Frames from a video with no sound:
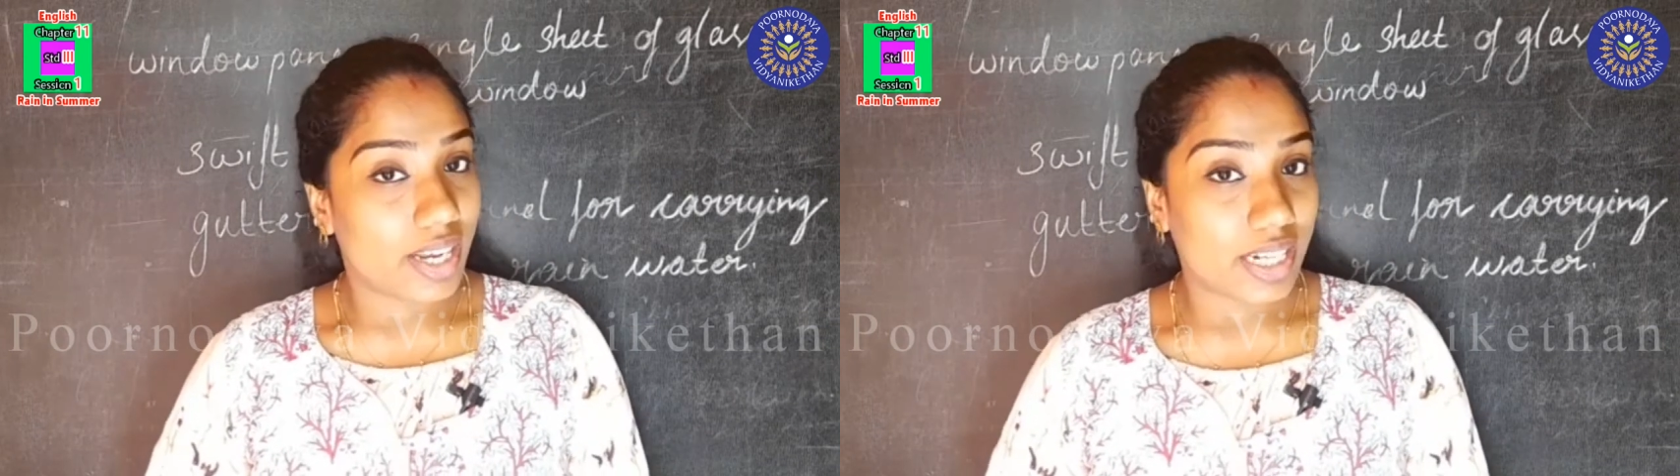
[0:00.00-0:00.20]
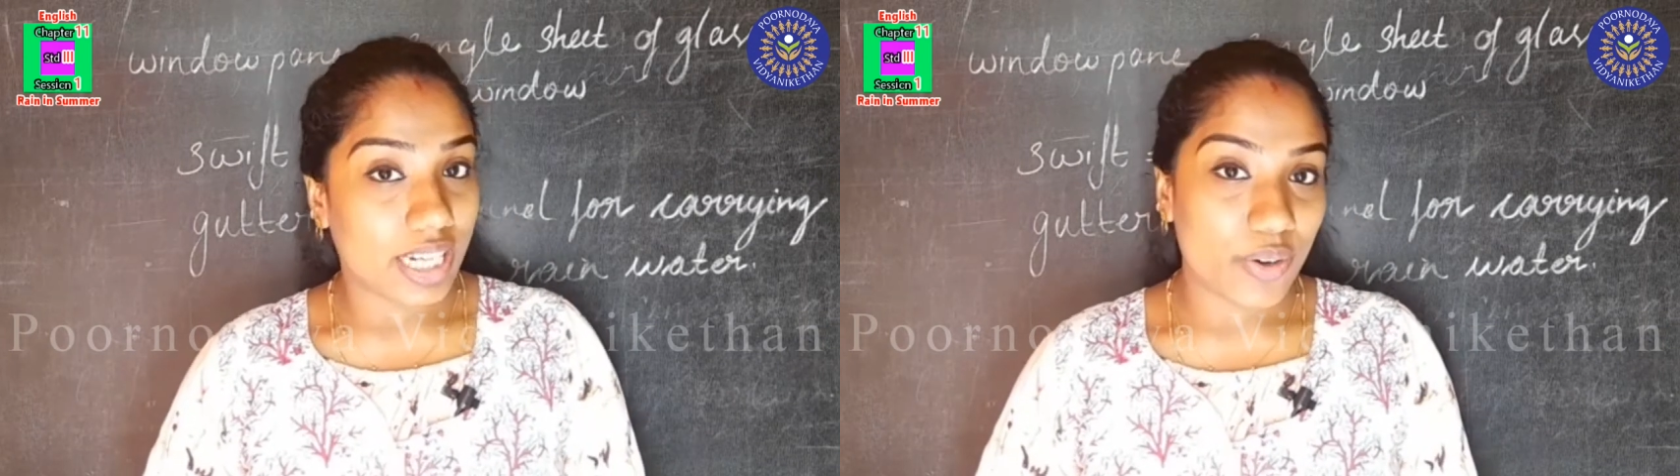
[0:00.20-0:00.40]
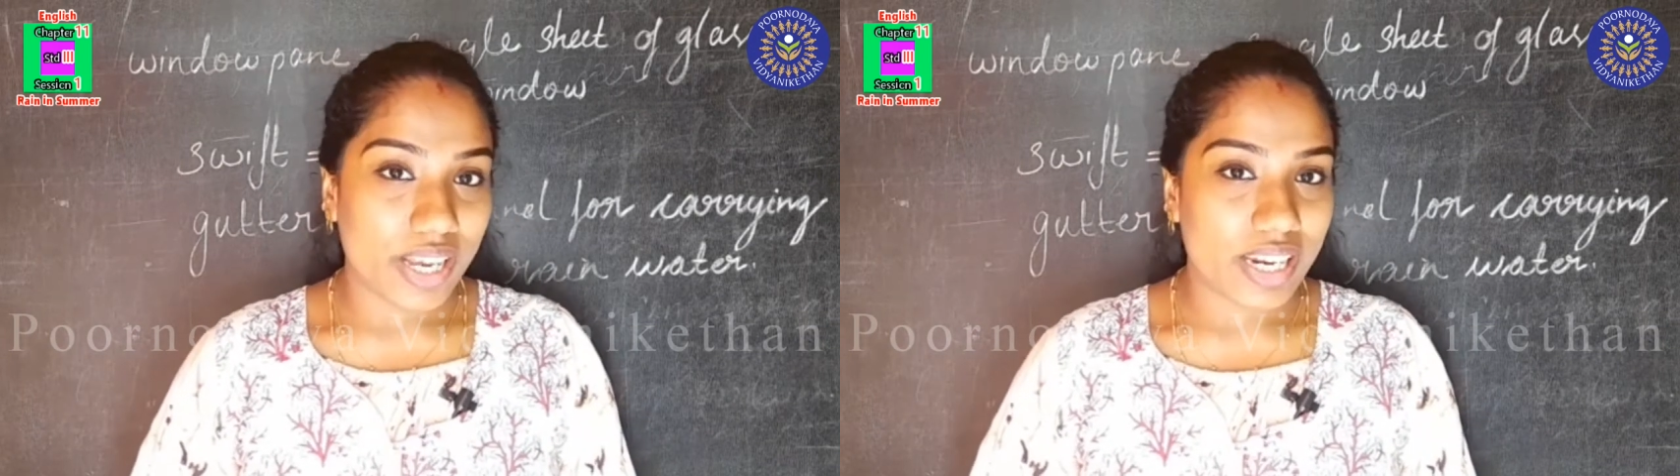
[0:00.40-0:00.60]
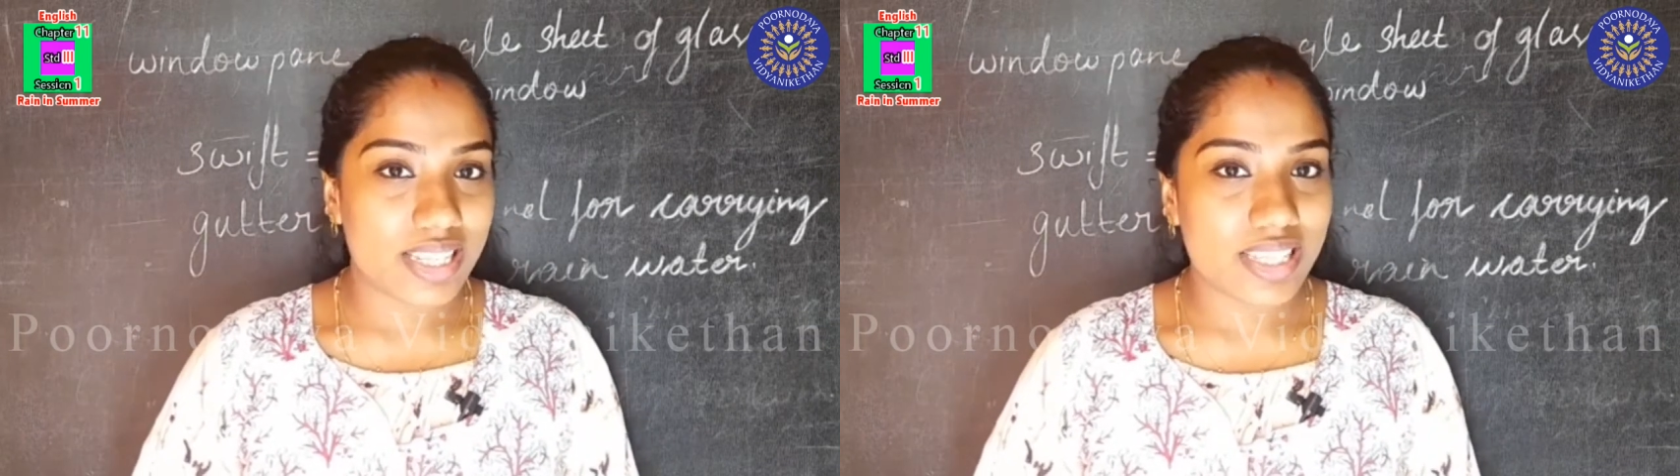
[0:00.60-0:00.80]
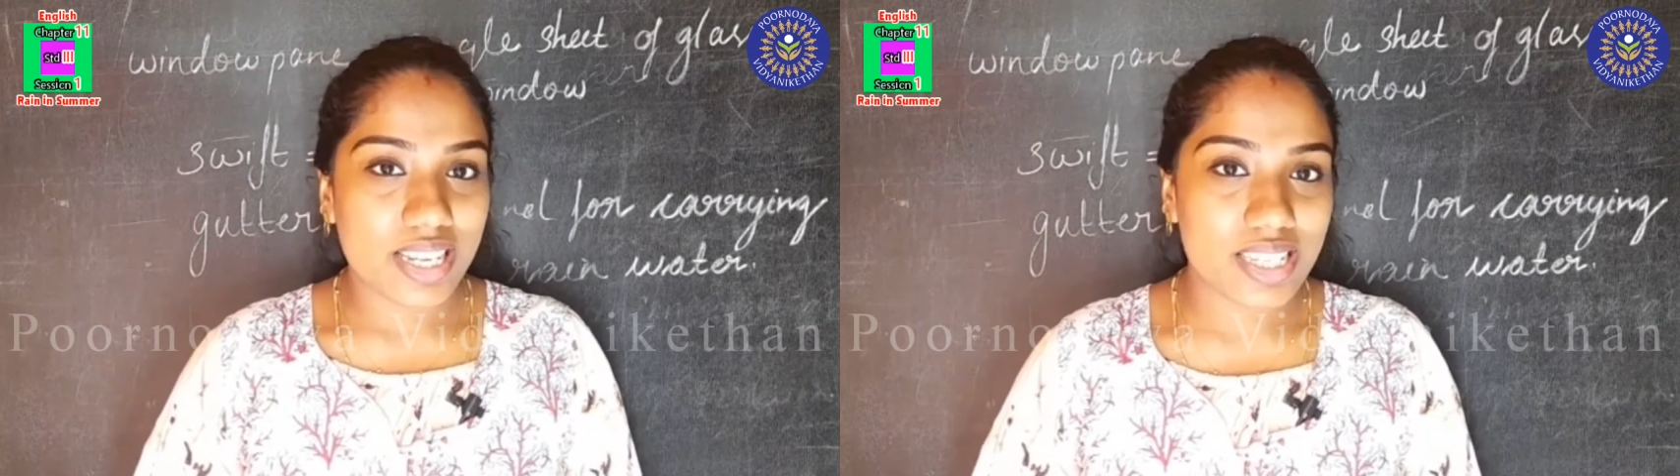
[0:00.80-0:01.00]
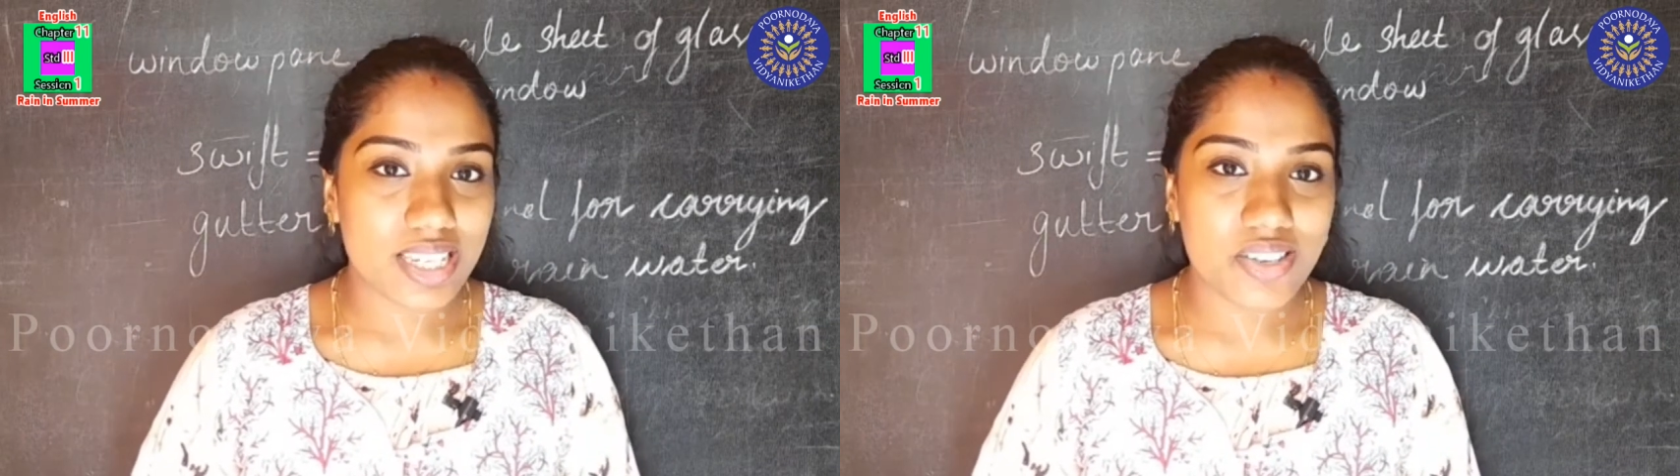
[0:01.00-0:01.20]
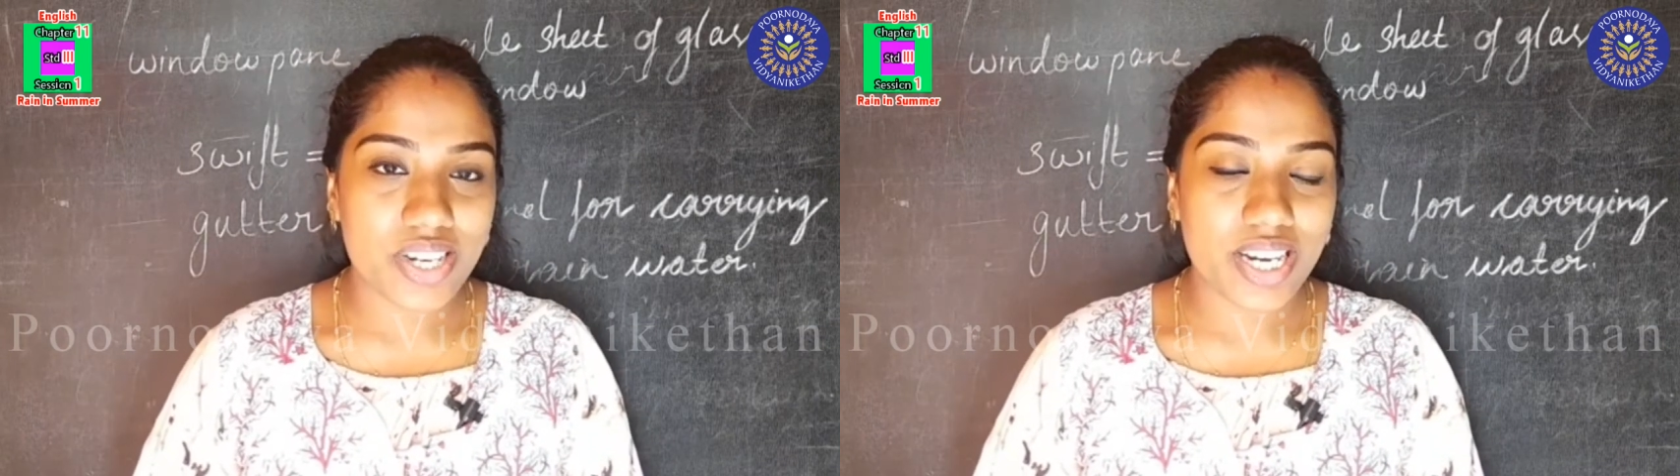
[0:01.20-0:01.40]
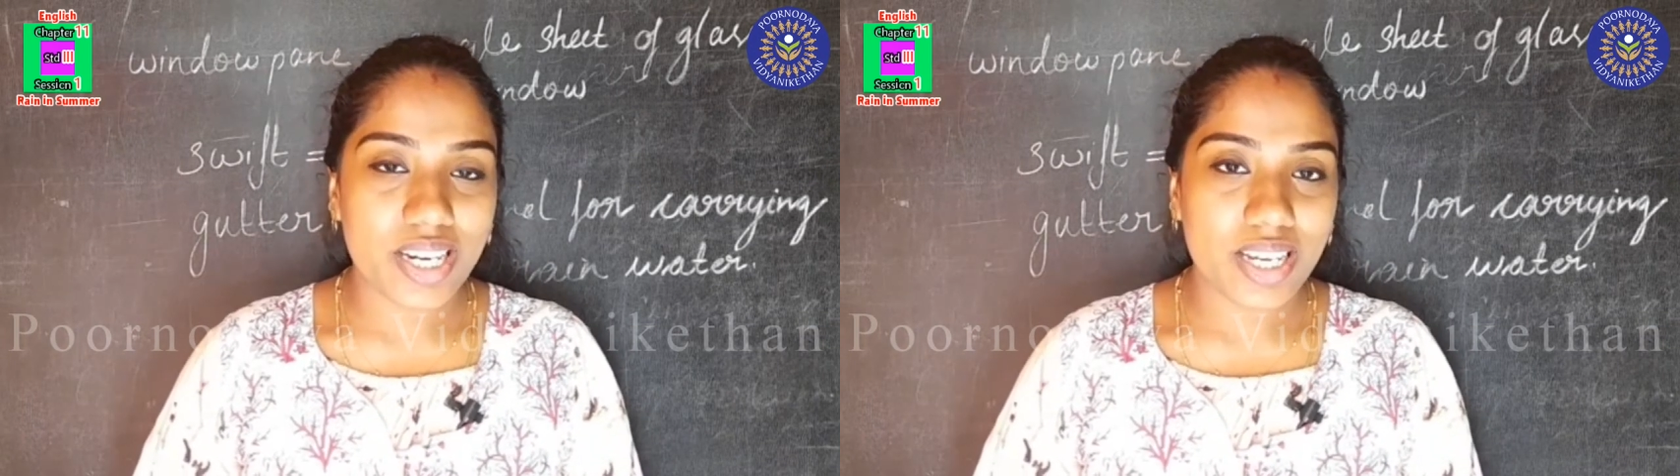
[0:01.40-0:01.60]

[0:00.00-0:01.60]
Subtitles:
Did you understand, children?